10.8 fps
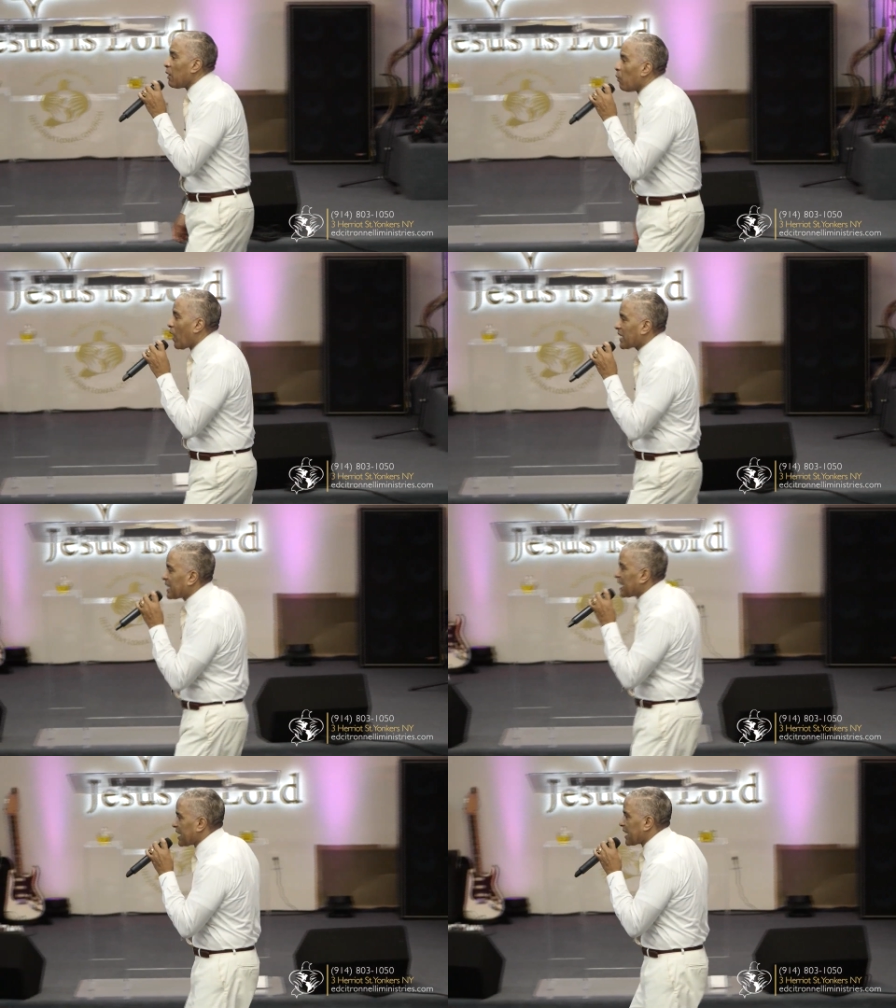watch
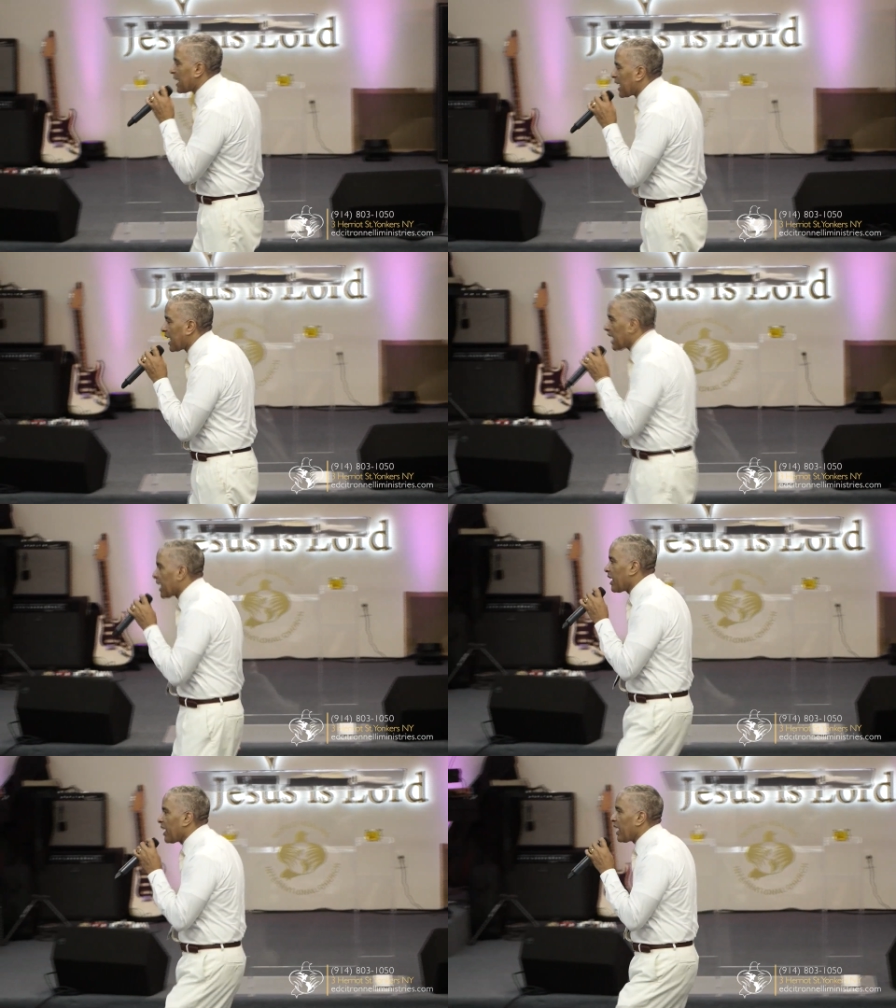this,
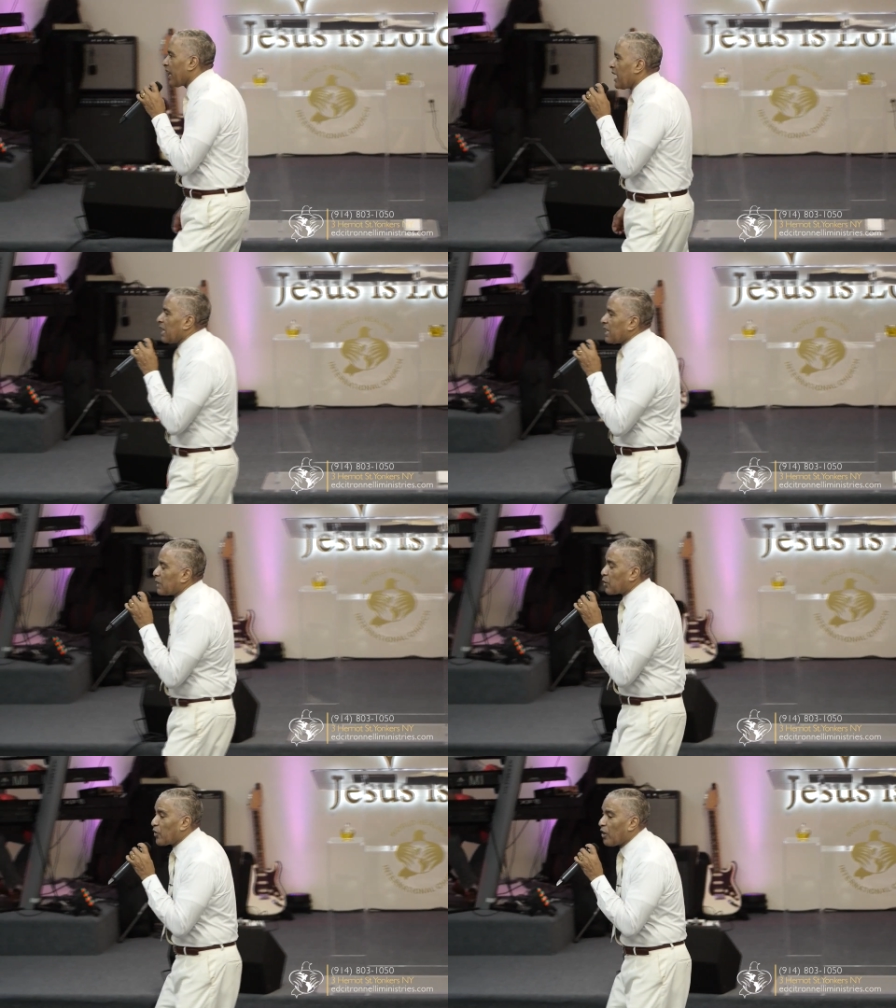
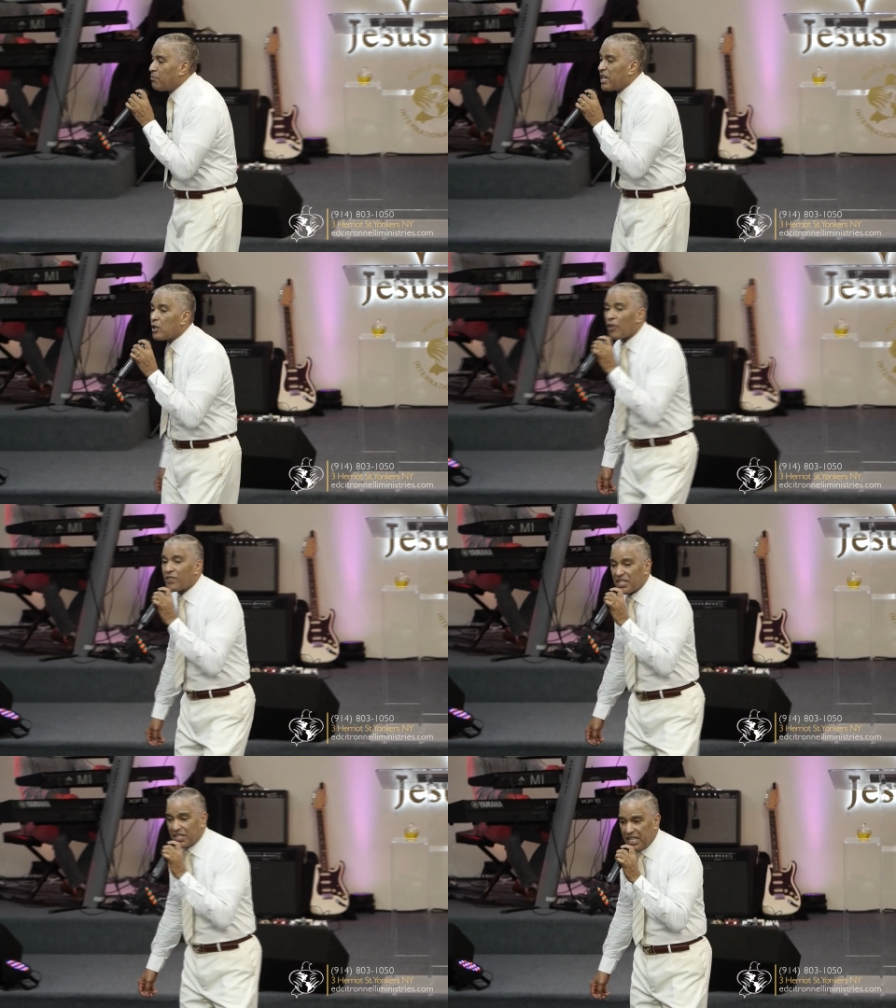to the middle of
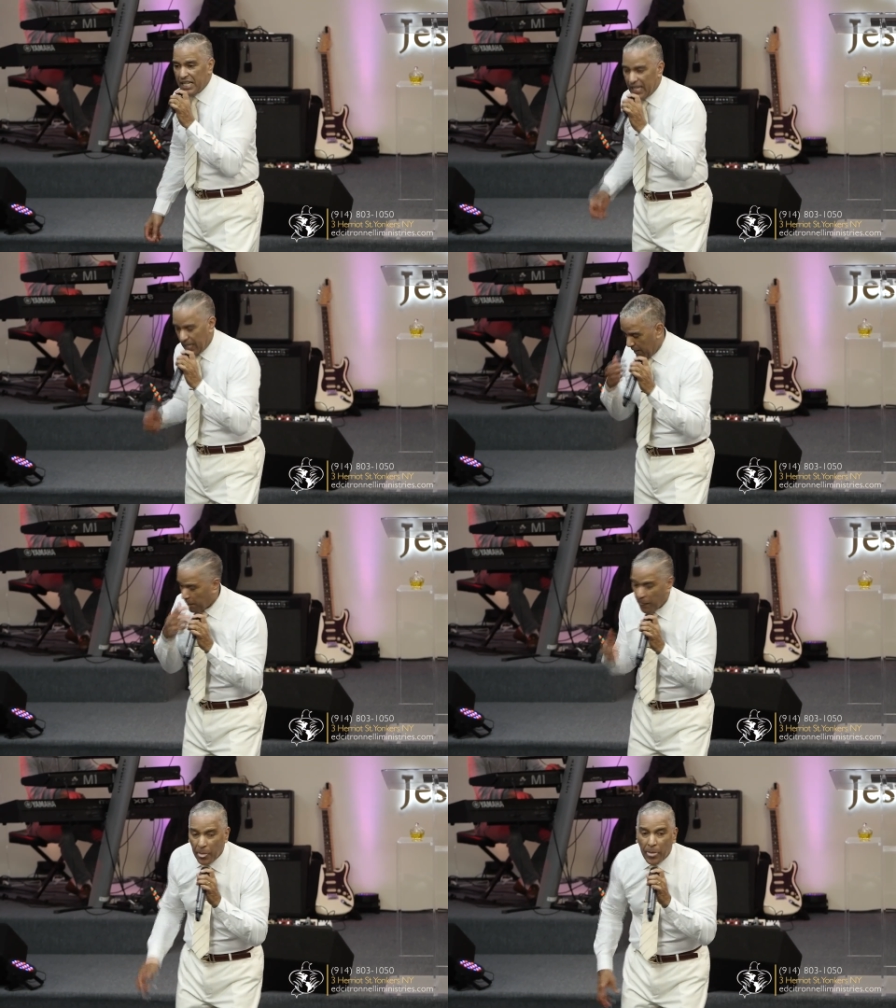the sea,
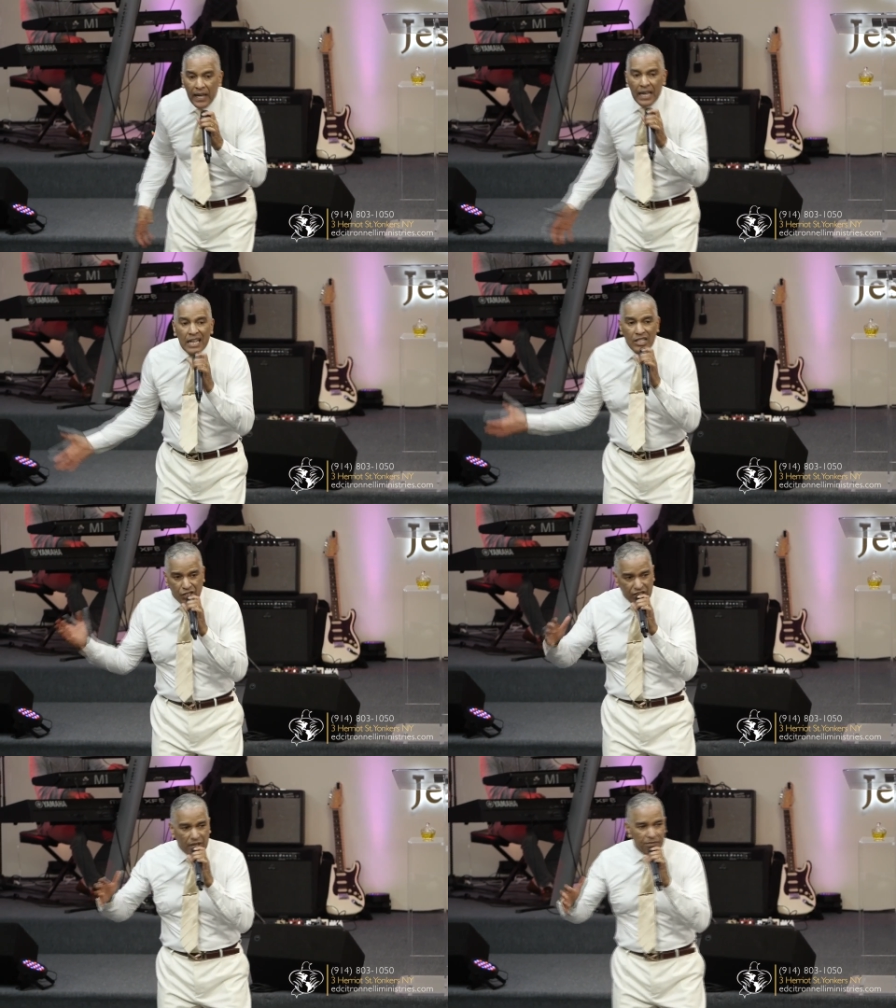
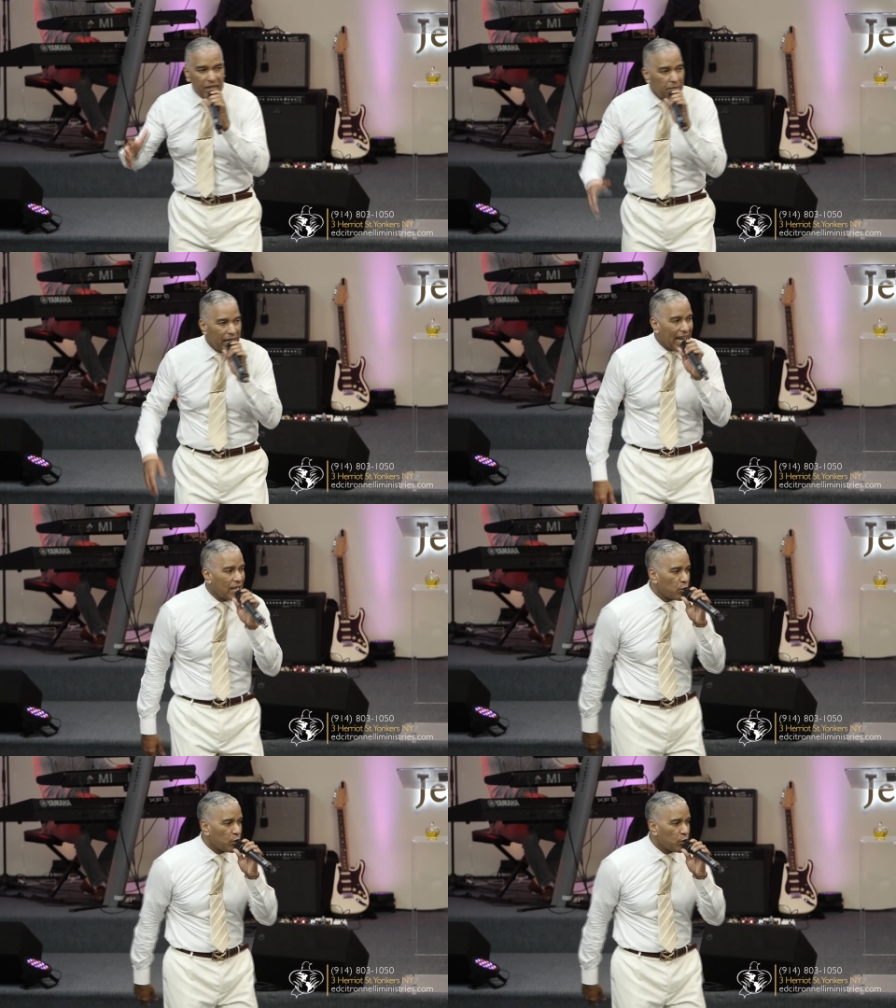something began